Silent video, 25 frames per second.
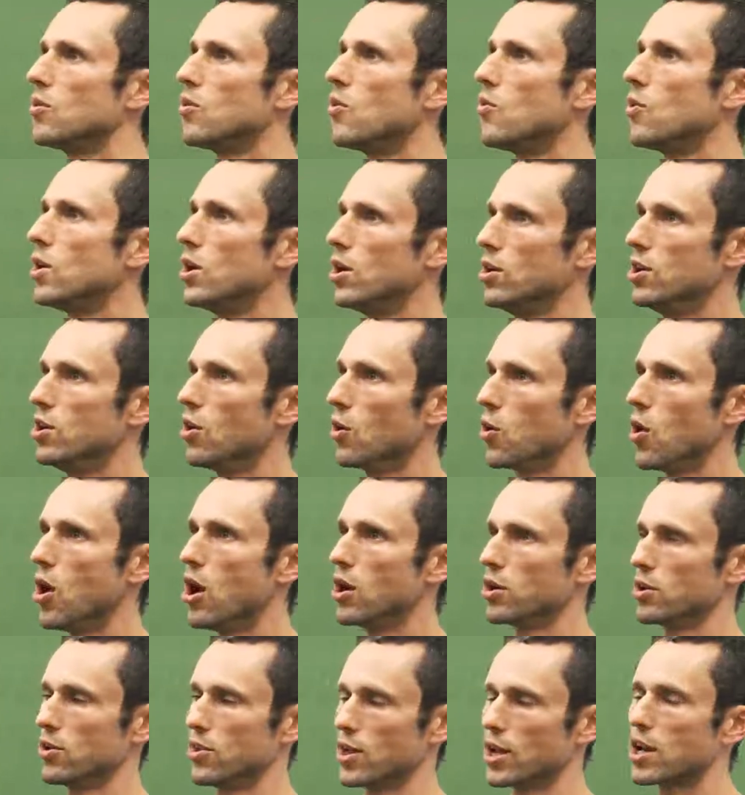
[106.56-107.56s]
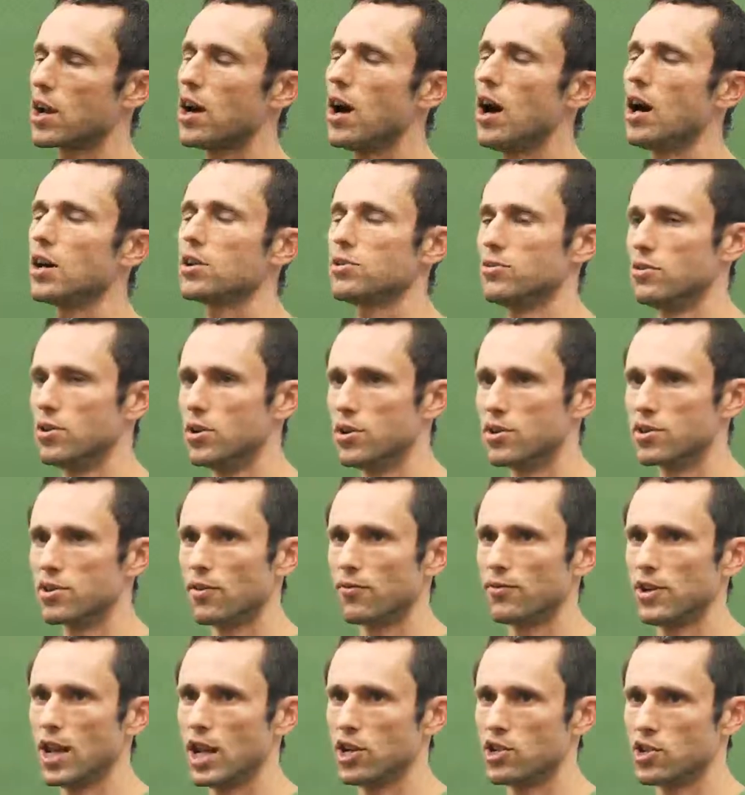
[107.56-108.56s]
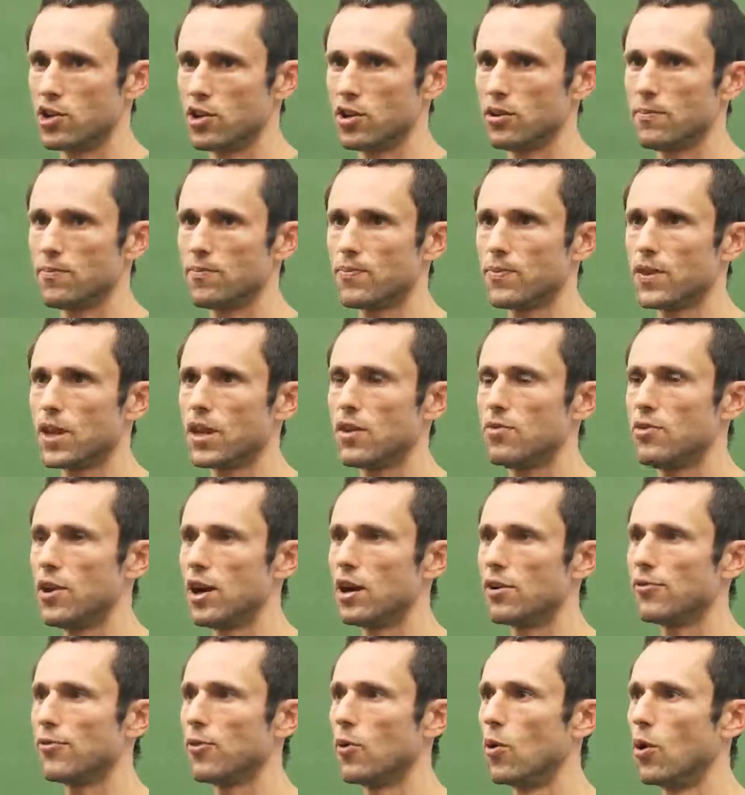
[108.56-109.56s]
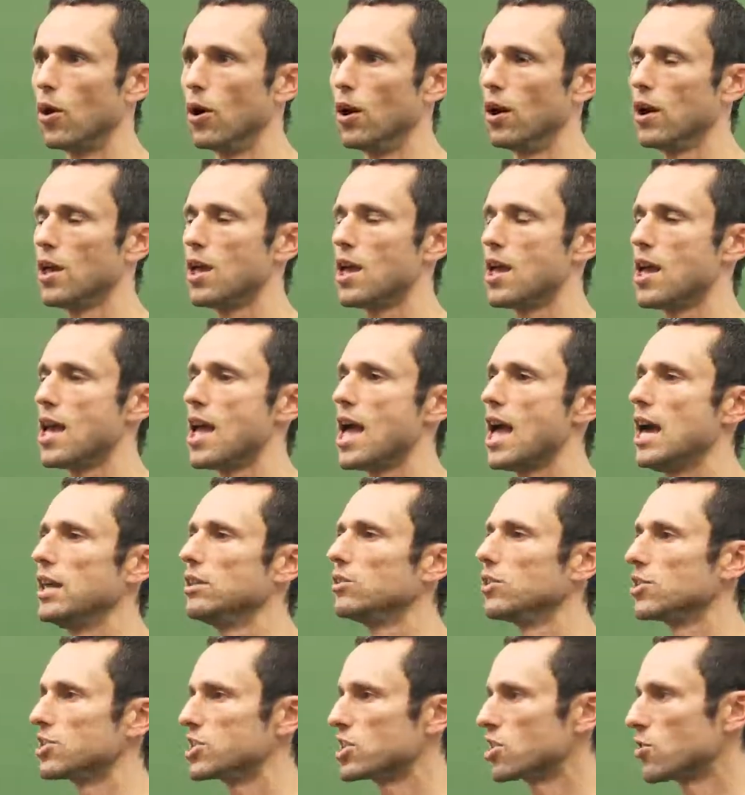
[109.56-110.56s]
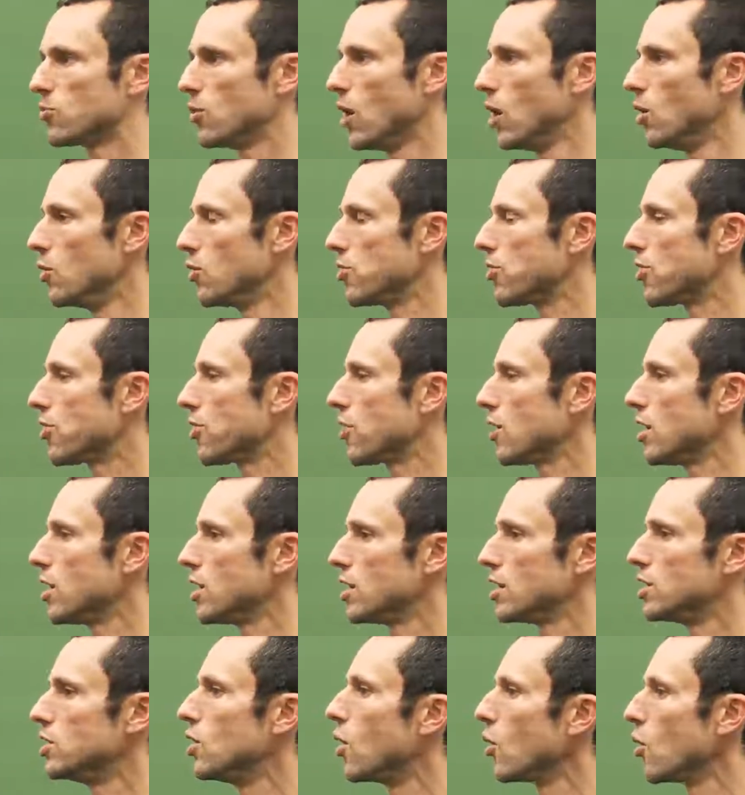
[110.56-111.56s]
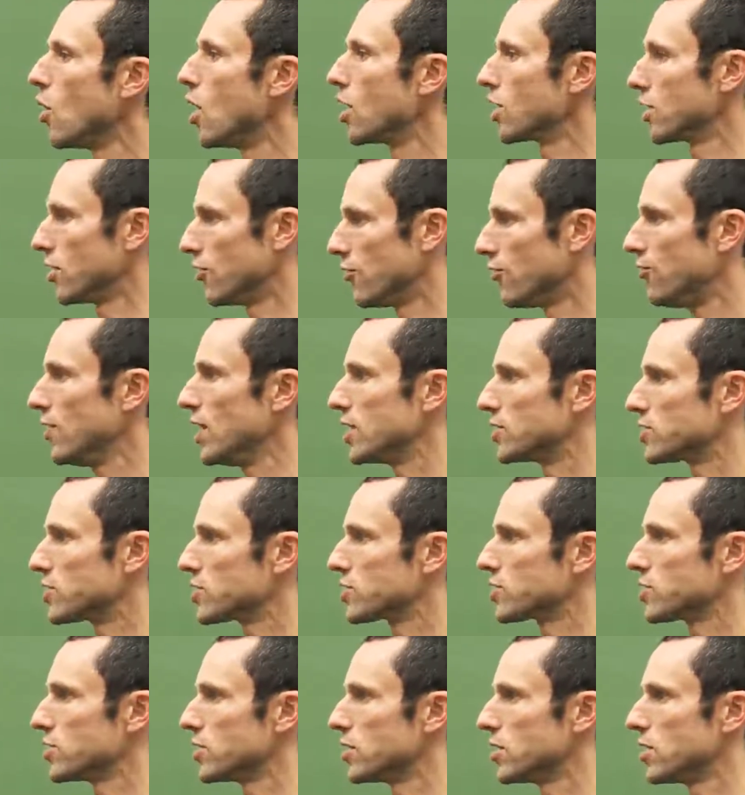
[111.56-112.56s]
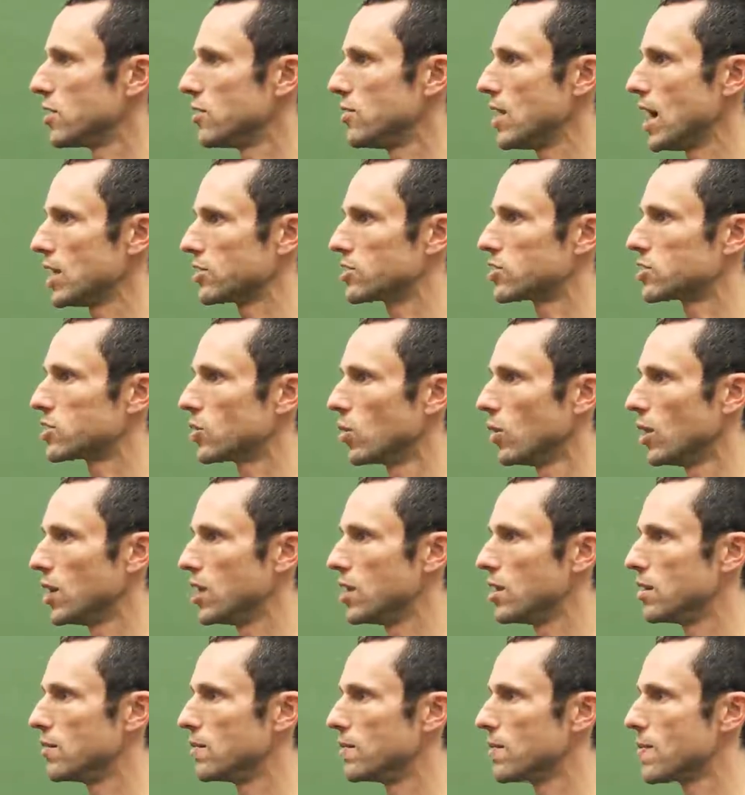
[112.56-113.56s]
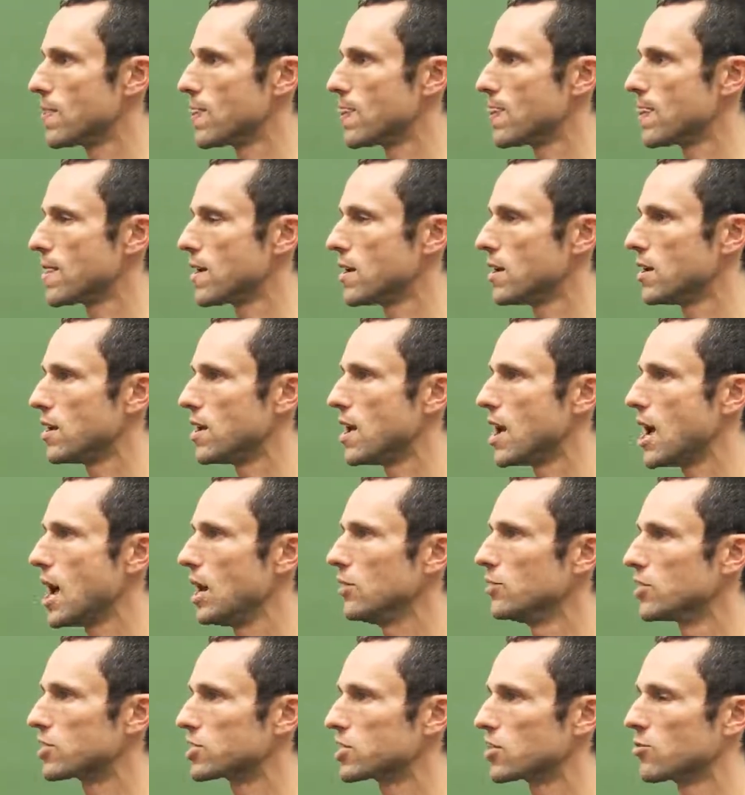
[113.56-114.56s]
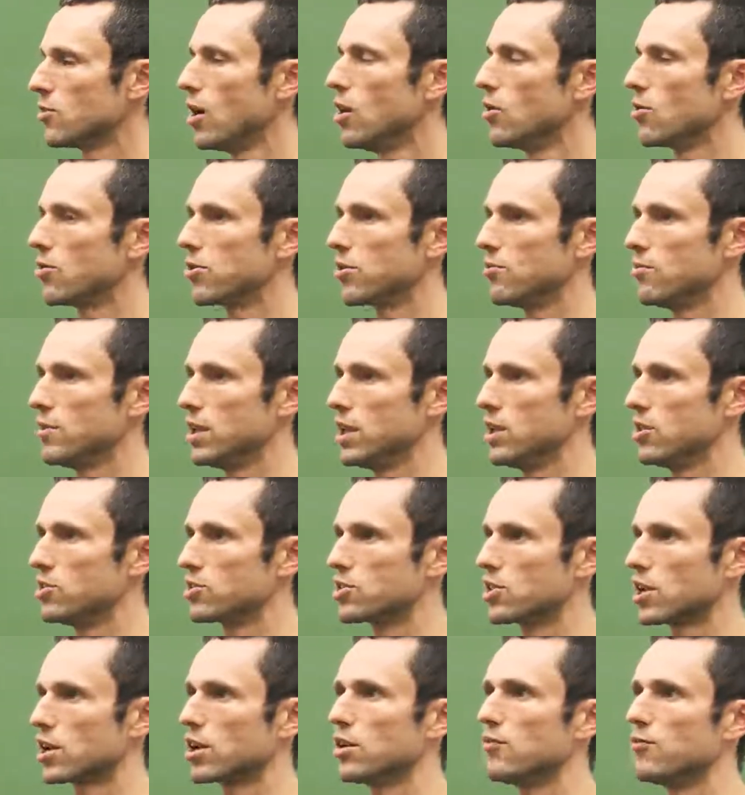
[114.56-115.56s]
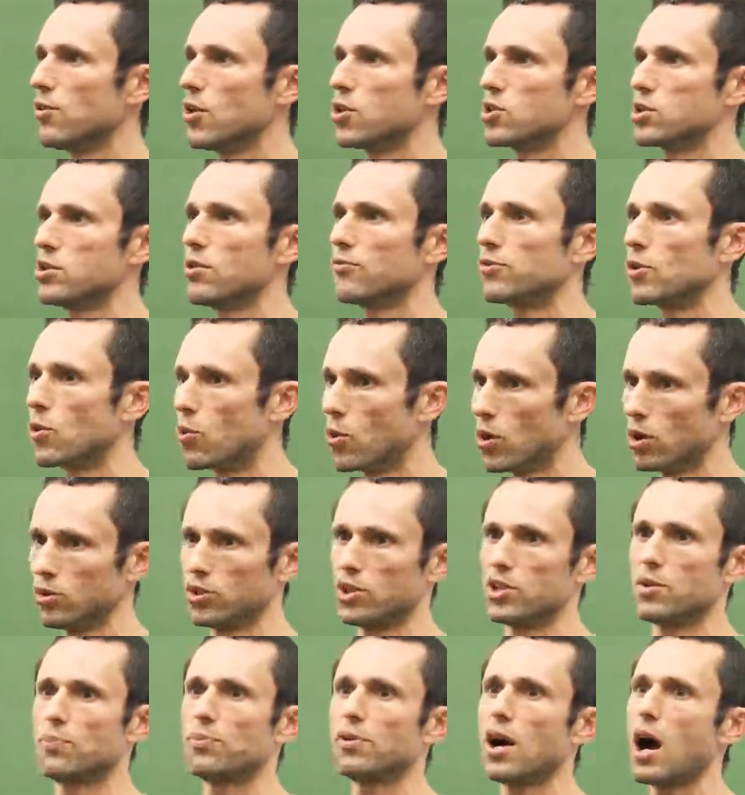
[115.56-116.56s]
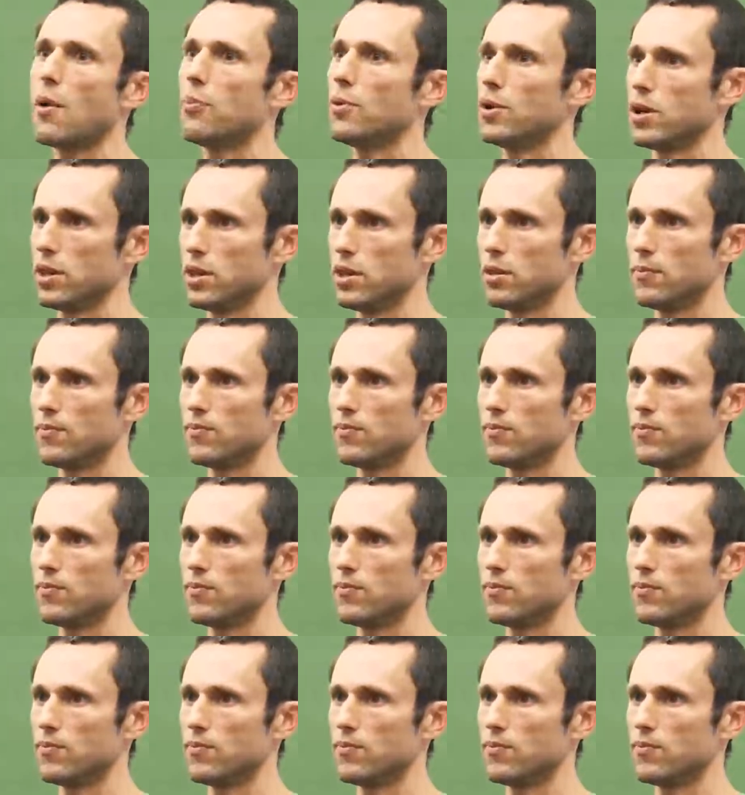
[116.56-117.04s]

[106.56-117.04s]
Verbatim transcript: we are no longer the conquerors of nature. Therefore, endless growth no longer fits that story. Endless growth means the conversion of the world into property.